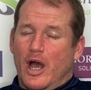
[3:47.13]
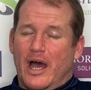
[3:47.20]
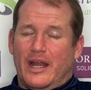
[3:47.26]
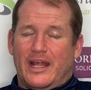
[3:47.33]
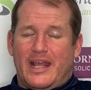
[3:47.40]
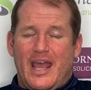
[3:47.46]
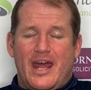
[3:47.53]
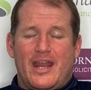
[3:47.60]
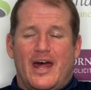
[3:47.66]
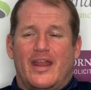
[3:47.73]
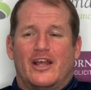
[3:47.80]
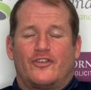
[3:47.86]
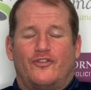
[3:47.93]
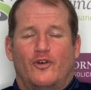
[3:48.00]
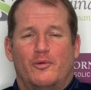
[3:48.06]
and I get that,
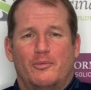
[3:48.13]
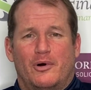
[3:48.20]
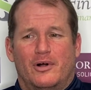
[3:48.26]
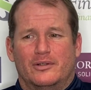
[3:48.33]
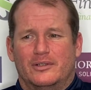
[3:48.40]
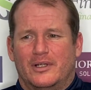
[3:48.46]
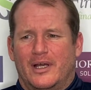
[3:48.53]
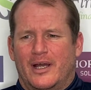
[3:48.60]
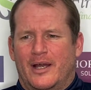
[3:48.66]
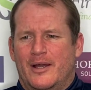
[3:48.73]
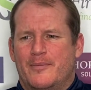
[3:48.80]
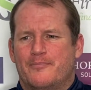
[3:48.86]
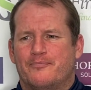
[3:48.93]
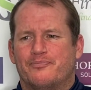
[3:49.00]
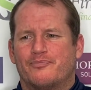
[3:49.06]
that's football.
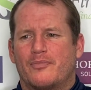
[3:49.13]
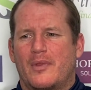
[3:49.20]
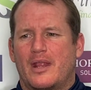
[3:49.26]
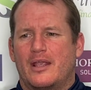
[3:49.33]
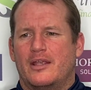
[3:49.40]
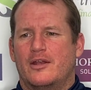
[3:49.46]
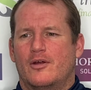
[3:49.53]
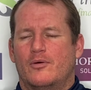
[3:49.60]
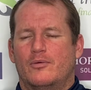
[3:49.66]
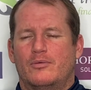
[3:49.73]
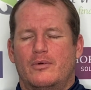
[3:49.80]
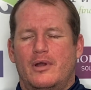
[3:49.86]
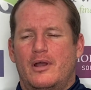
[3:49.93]
You know,